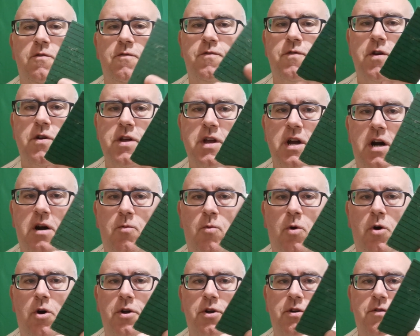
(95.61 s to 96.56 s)
very hot
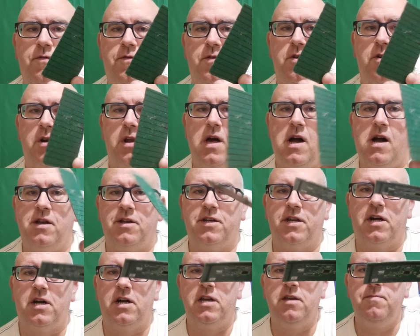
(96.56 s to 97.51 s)
water for a long
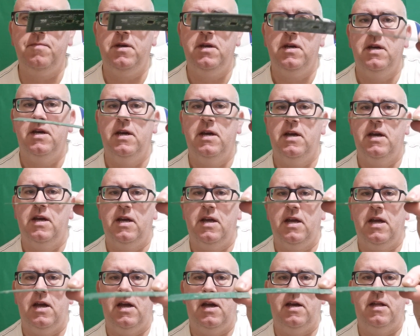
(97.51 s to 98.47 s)
time
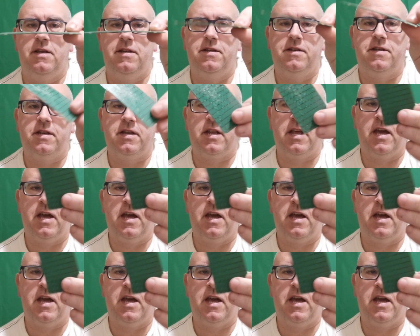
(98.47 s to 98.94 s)
and